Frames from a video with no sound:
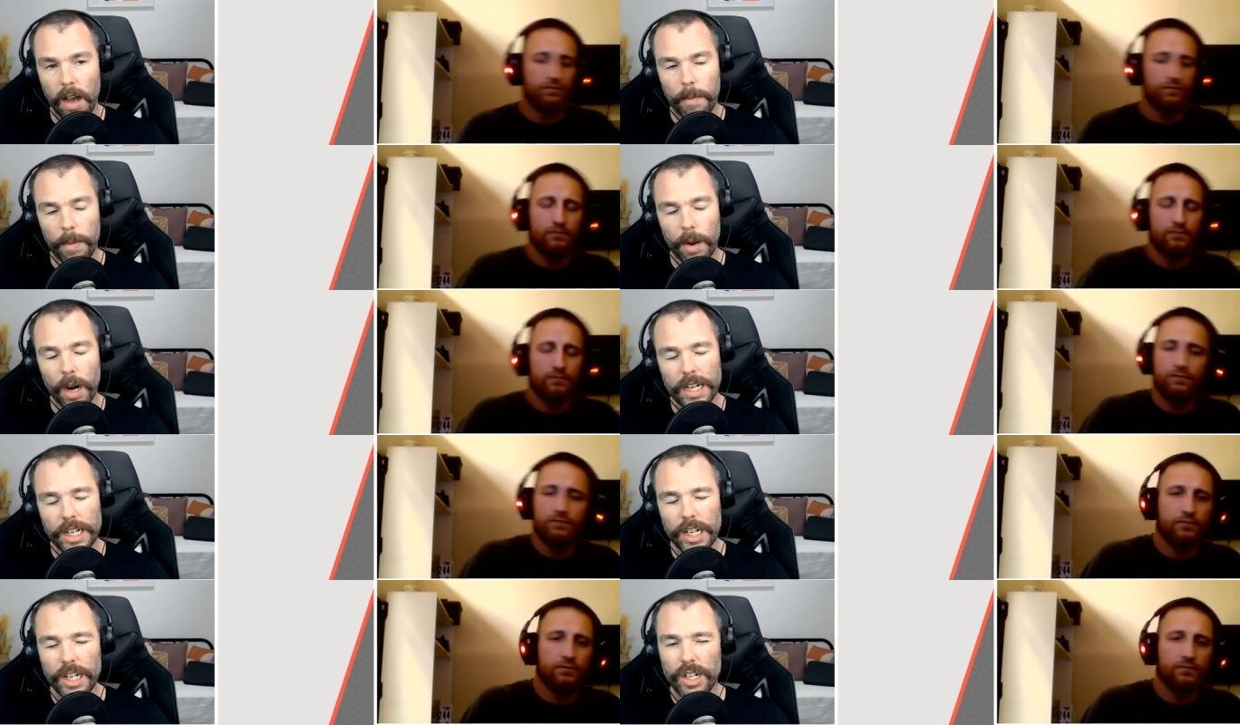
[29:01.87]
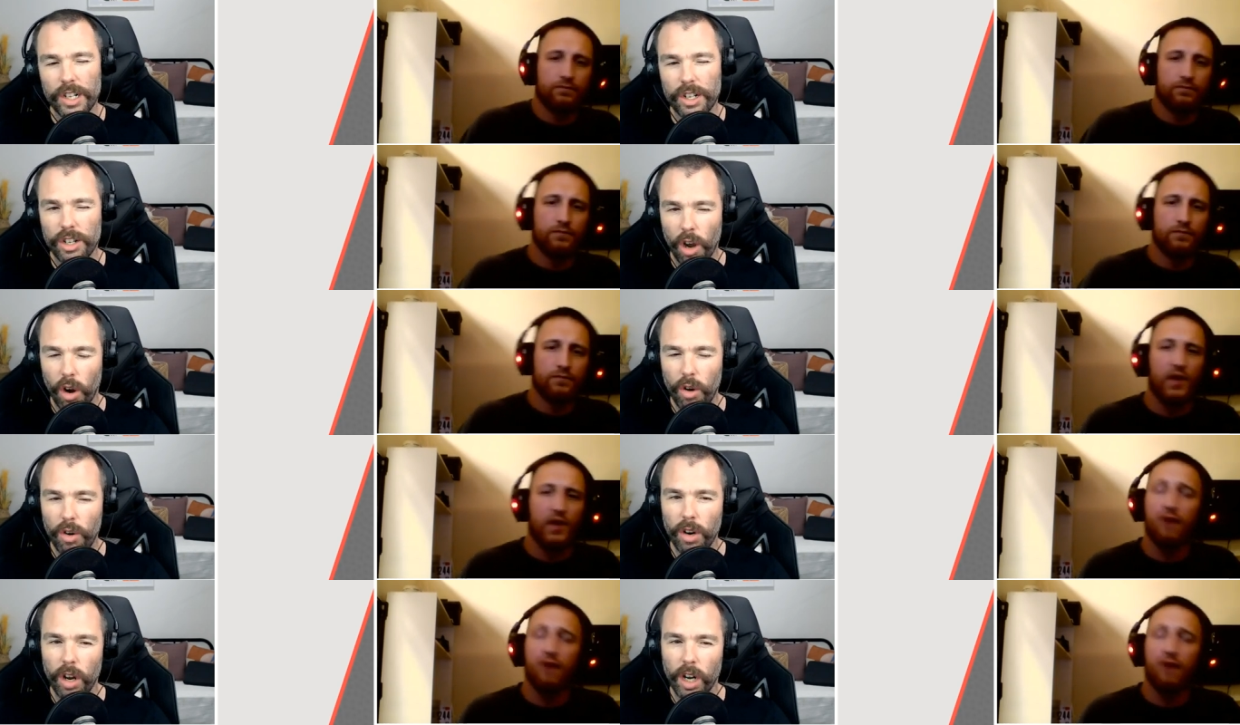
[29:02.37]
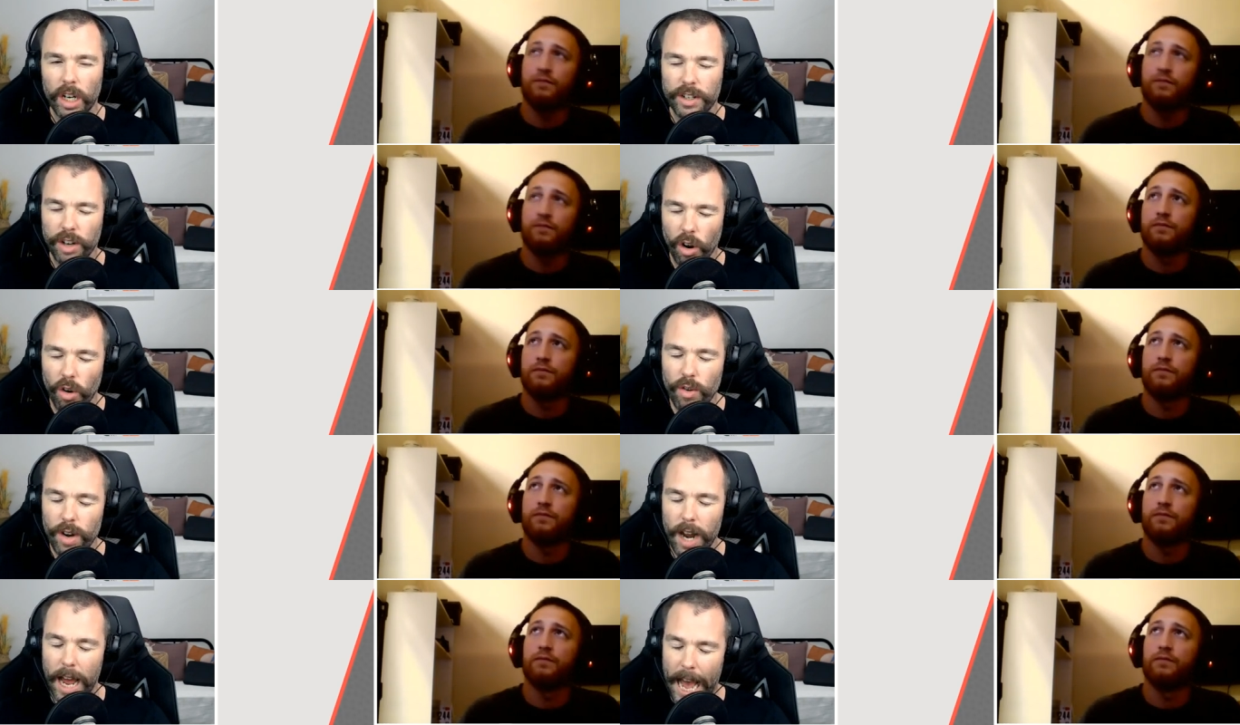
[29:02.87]
Speaker 1: But I actually no. don't, I
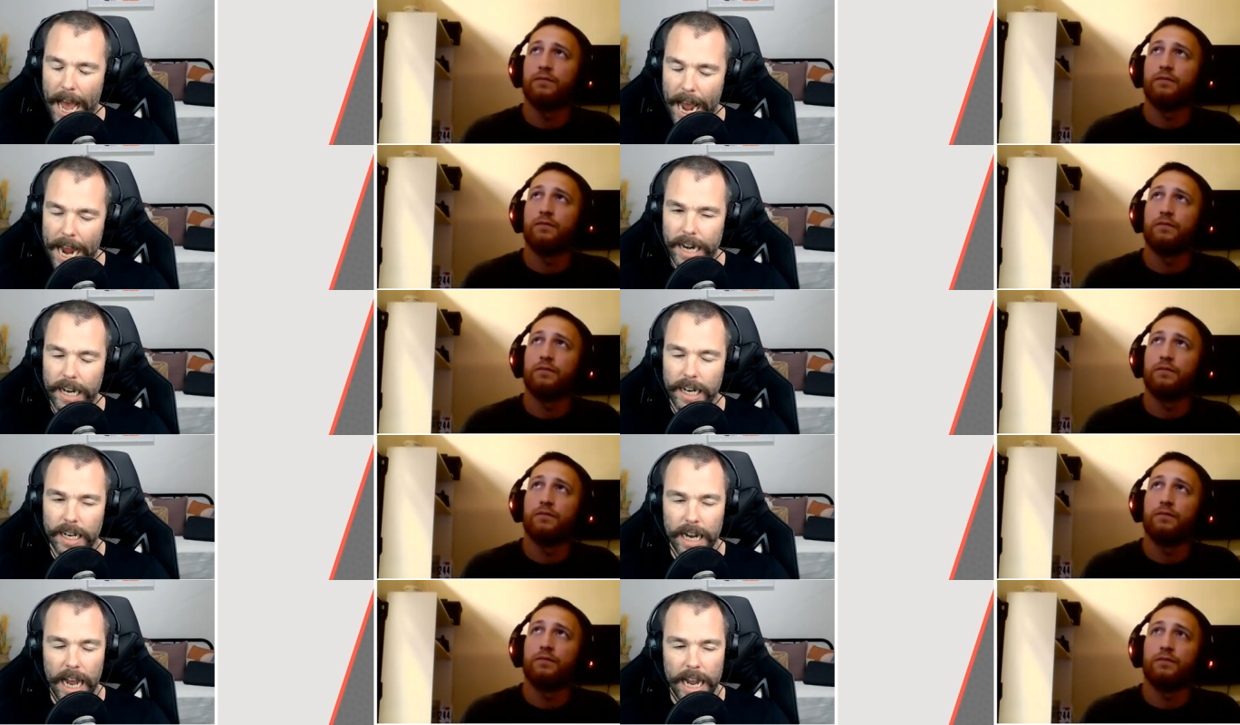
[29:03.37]
don't hate it at